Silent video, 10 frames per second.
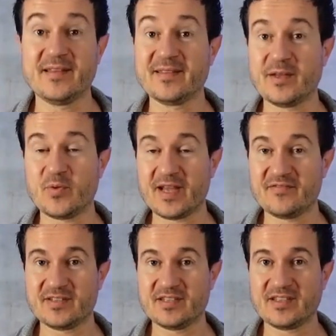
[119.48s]
Then we have
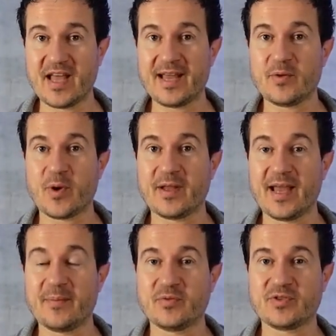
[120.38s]
to decide what
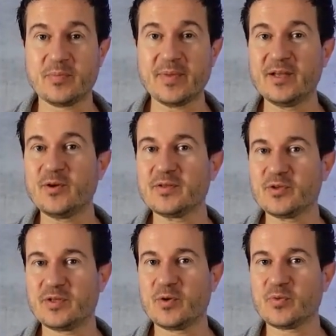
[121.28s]
type of speaker to
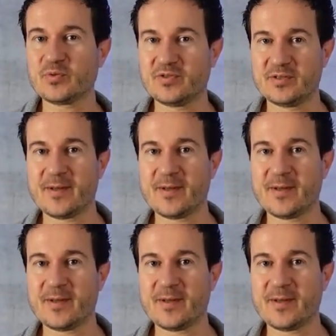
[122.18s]
use,